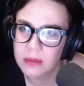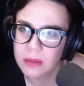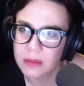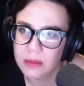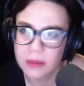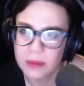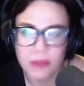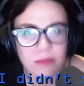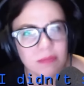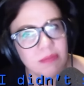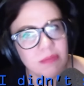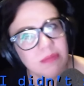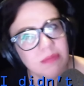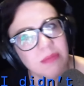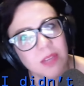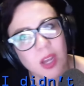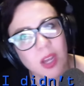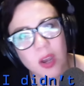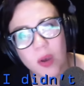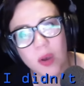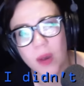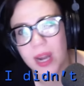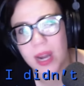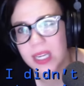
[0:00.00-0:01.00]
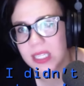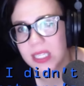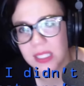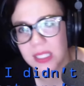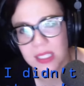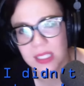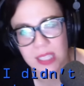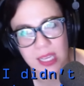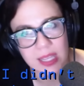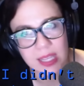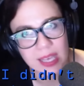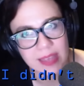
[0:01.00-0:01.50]
No, I didn't say
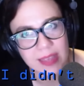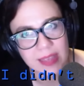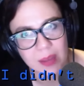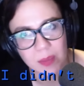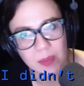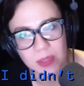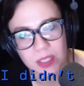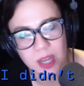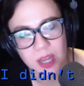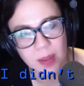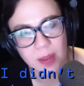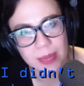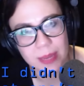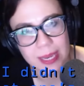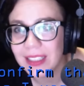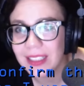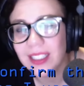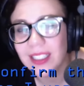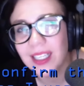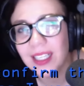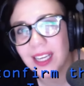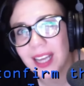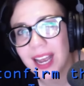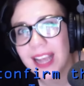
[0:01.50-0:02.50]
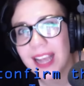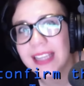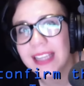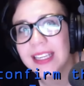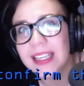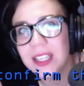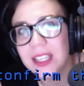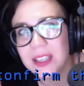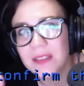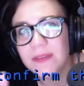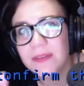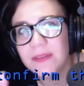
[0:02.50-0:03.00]
that. That was not me. Uh, I can
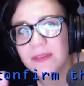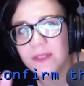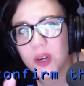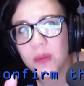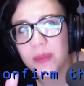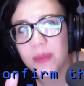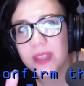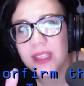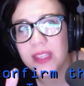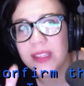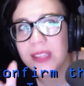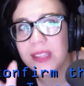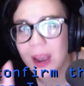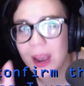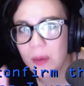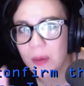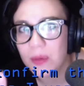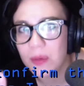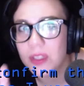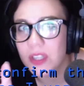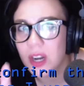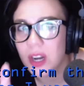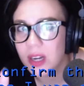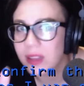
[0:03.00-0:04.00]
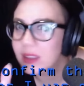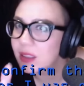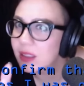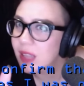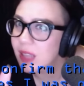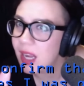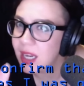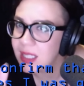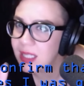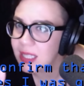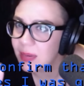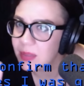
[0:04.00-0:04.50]
confirm that that was not in the lines I
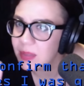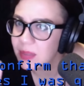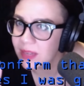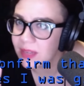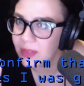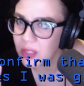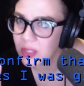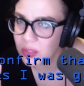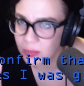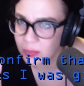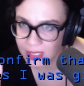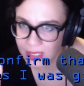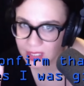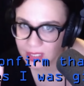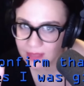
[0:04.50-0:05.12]
was given to read.